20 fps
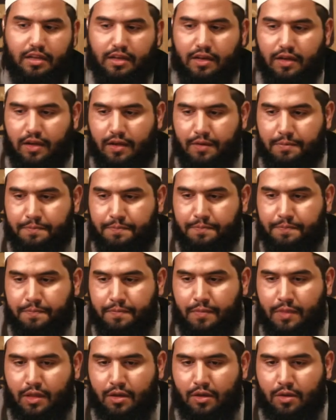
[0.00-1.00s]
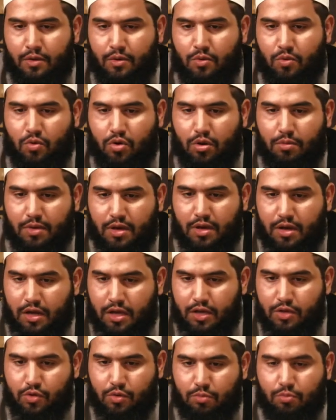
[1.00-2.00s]
if he does not hate Ali
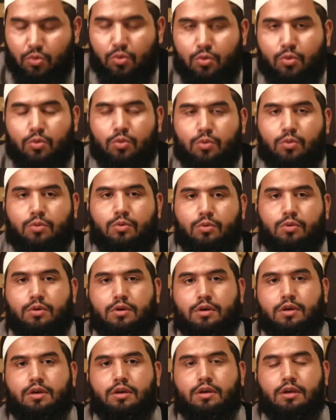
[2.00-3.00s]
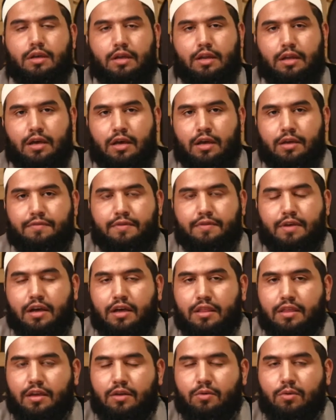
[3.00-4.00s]
even a little.
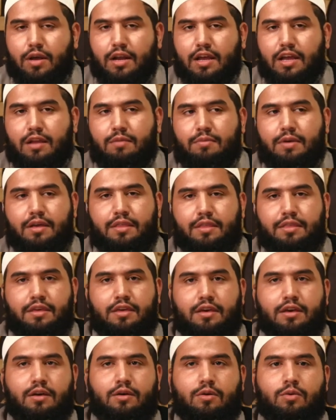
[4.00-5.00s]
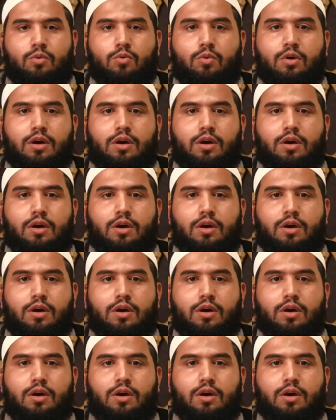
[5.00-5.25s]
And what you've seen today